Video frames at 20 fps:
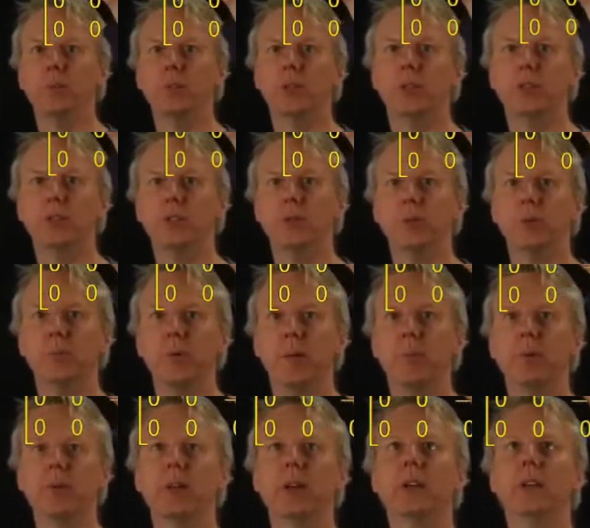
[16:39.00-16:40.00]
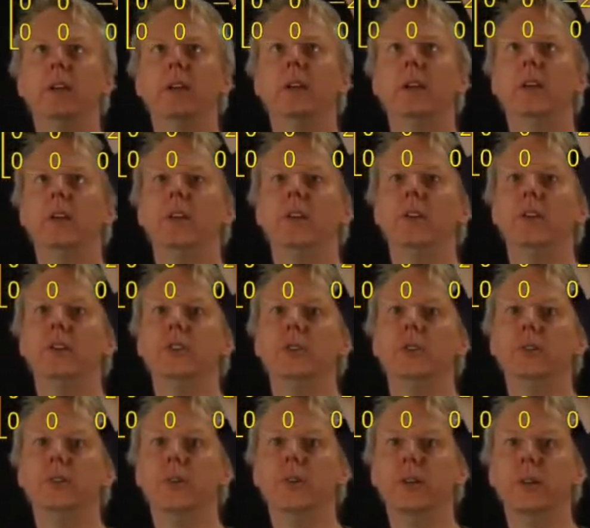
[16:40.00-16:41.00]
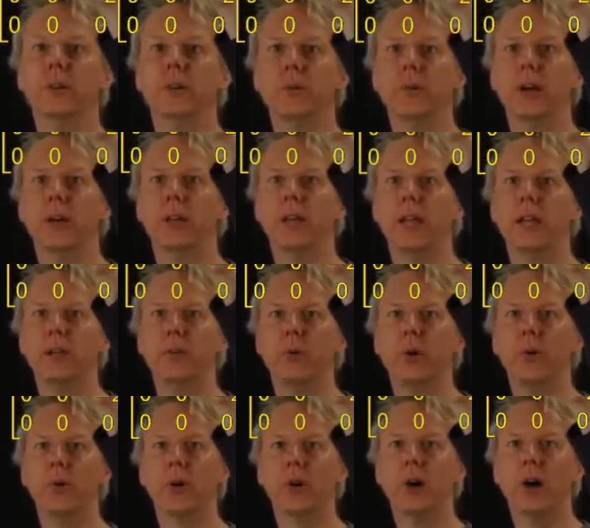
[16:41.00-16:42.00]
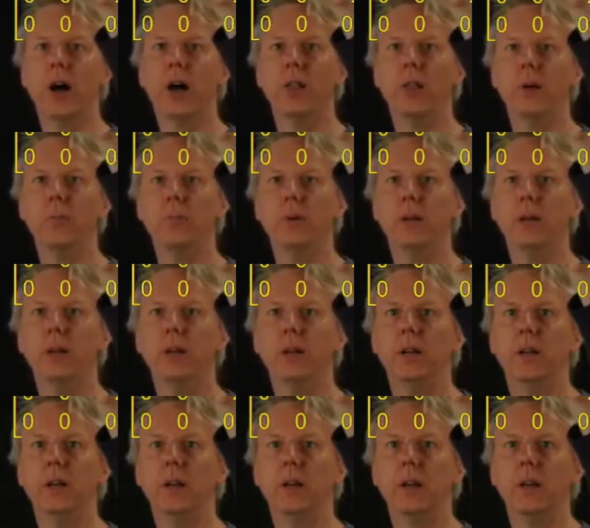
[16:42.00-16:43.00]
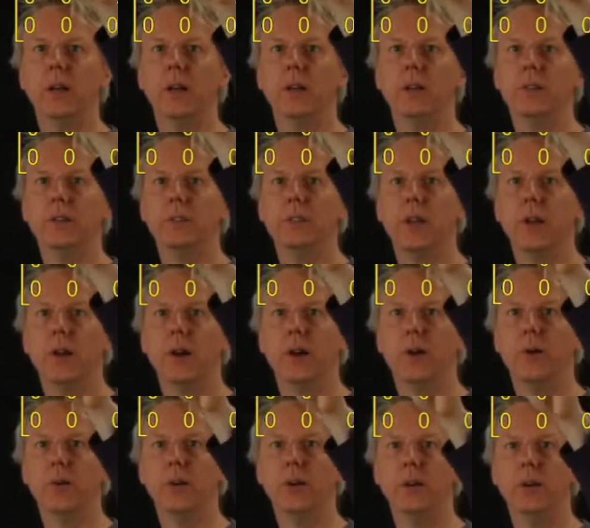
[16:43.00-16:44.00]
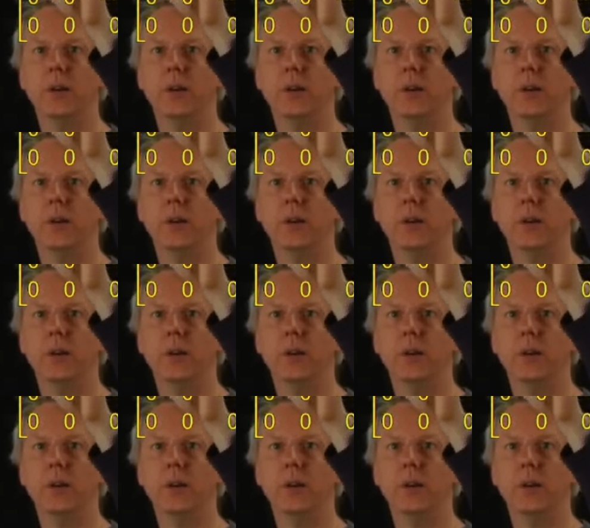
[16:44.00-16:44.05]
so that you remember that you can do it around any row or column. So